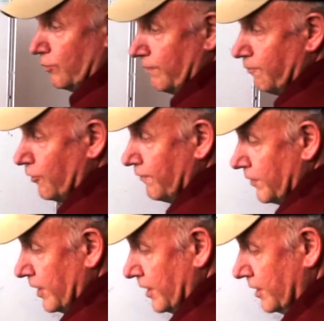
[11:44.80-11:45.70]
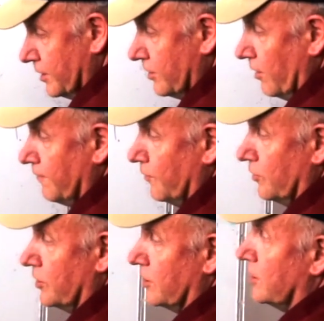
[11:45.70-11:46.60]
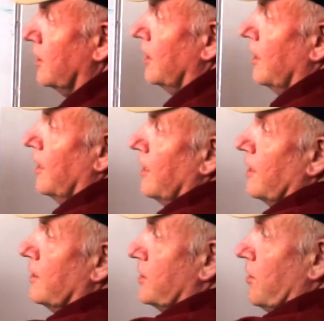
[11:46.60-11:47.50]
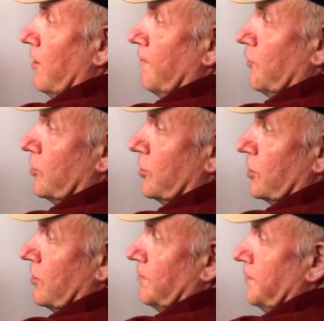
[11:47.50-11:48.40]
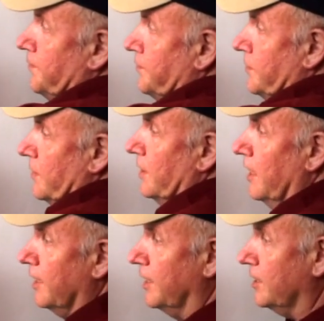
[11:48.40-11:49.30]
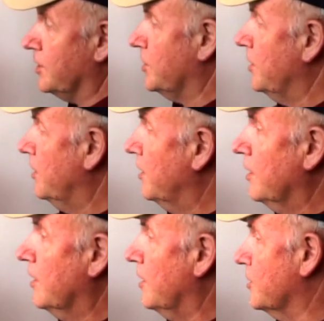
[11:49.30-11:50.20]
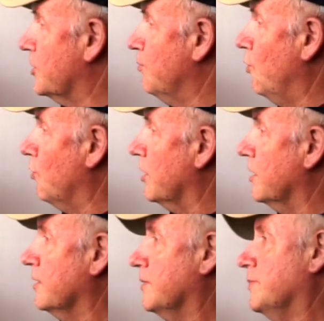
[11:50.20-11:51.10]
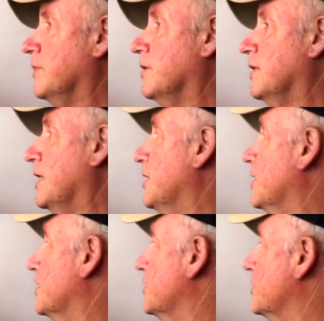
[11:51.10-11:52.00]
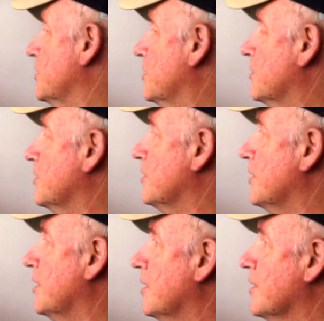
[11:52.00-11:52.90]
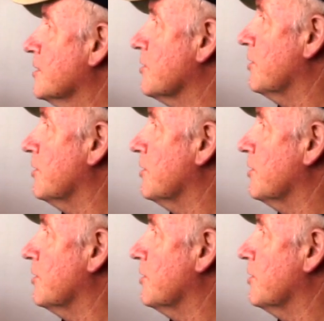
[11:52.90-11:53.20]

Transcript: we've proven that this diverges. This diverges. This is smaller than this. So